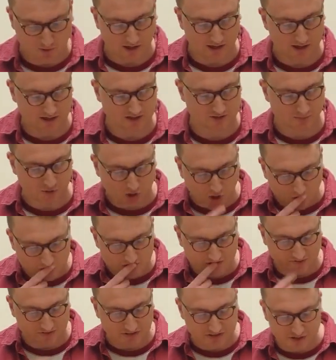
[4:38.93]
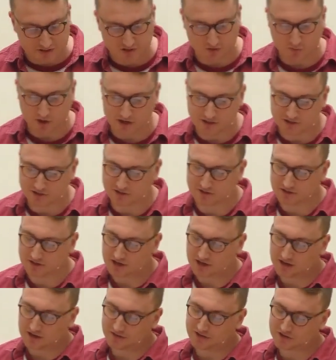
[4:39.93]
plans because of a situation
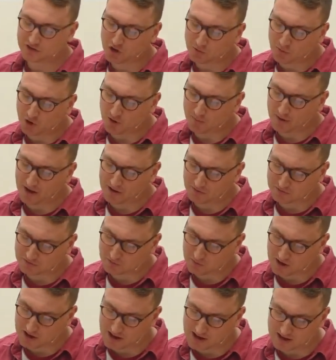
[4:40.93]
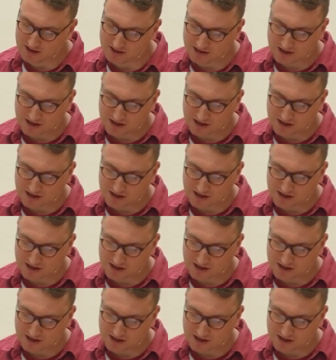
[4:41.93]
that's come up elsewhere